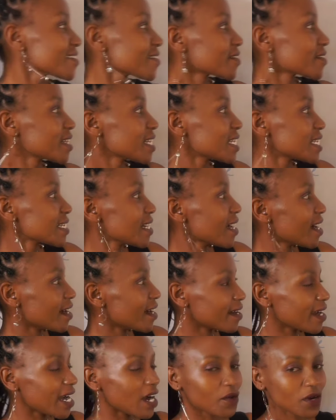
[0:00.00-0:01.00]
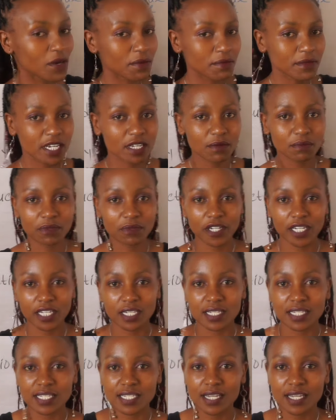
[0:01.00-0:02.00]
So these are our main
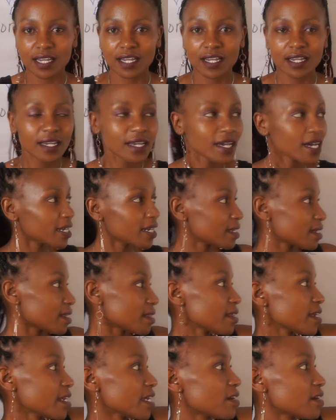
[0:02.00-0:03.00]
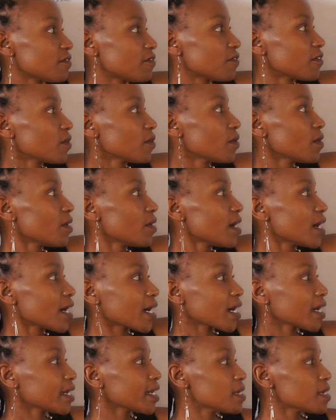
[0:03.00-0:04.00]
points, and they are 4:
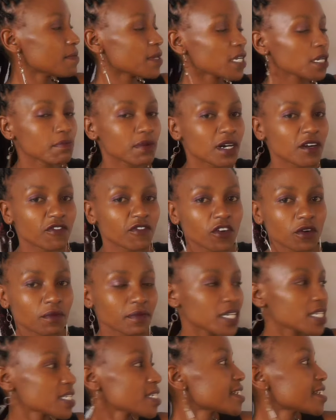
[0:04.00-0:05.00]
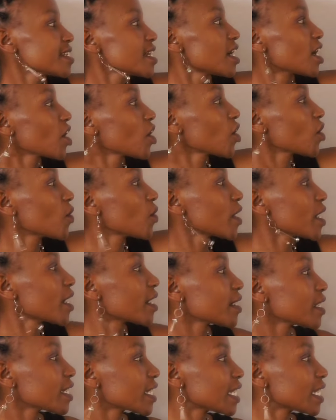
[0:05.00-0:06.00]
academic performance,
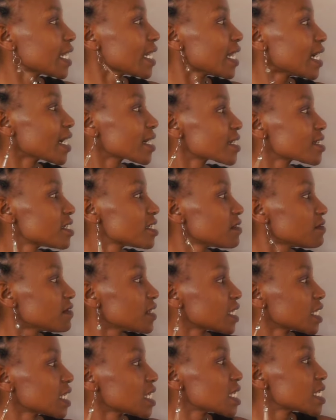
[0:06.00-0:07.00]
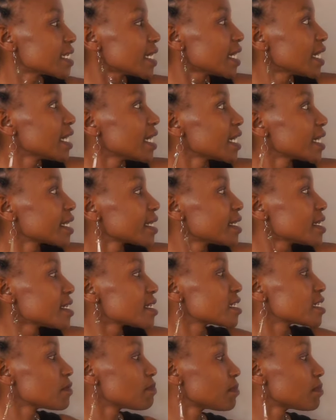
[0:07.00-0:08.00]
co-curricular activities,
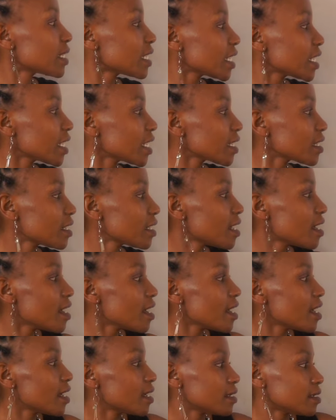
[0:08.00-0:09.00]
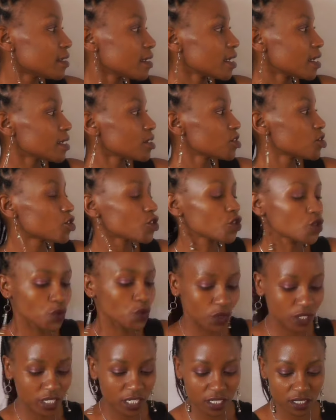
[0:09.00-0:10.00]
discipline, and
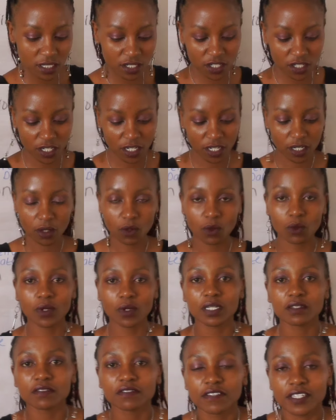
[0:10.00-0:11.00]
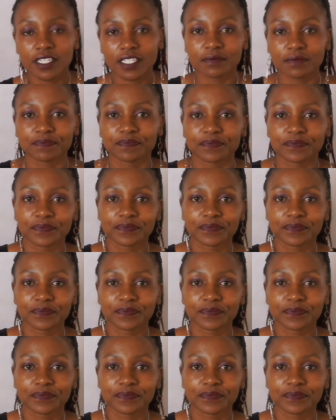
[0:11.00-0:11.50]
student welfare.